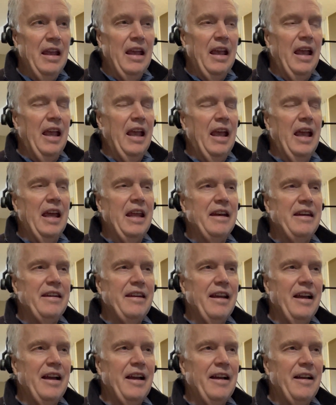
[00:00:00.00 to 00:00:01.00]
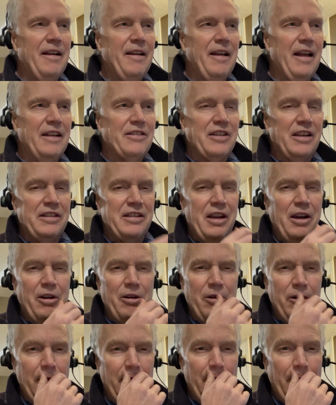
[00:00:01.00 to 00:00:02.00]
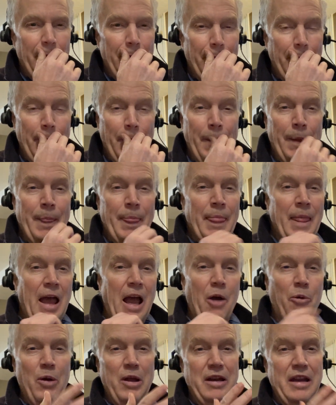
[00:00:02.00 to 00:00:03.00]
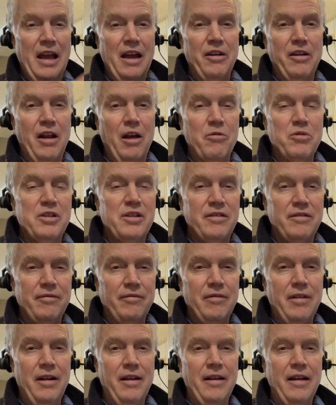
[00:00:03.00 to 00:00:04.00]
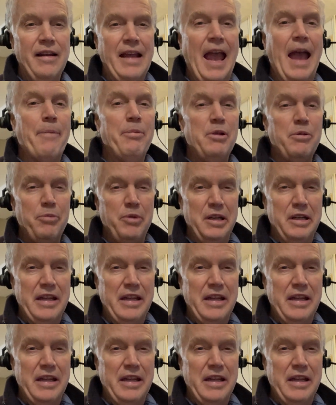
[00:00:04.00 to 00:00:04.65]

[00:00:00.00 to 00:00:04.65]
And as I said earlier, I went down. Happened to be in